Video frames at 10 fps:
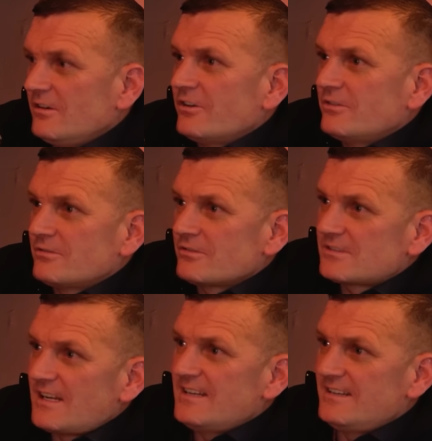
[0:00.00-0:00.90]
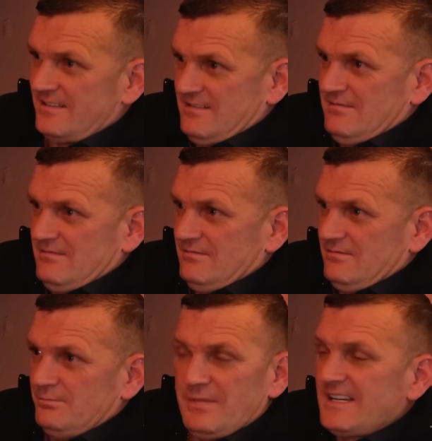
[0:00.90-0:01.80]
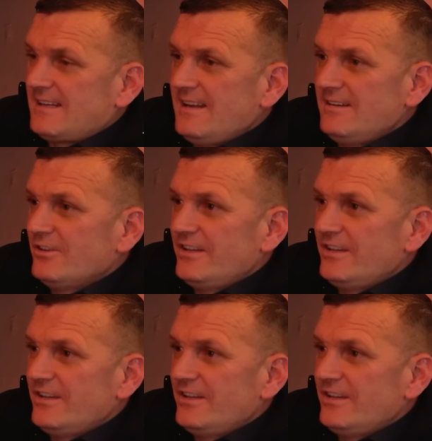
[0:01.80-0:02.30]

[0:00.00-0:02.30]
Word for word: I understand. Back then, I